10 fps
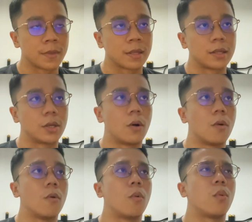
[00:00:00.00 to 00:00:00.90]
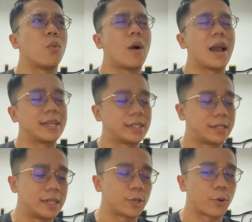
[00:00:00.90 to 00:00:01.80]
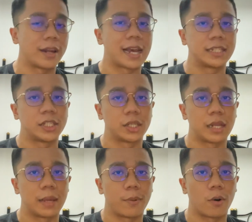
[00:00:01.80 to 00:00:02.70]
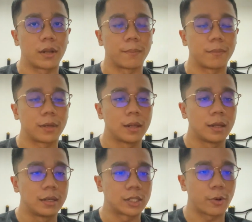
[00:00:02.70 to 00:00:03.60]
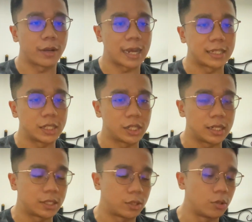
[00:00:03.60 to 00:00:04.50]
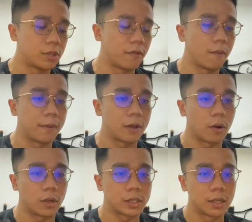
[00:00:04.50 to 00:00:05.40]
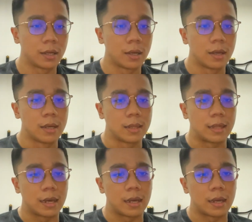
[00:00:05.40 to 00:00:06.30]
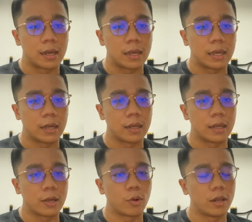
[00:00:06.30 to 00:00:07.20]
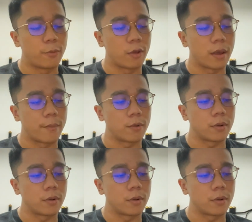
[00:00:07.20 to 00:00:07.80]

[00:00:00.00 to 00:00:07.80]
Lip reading: So why is discretization important? Discretization is useful because the equilibrium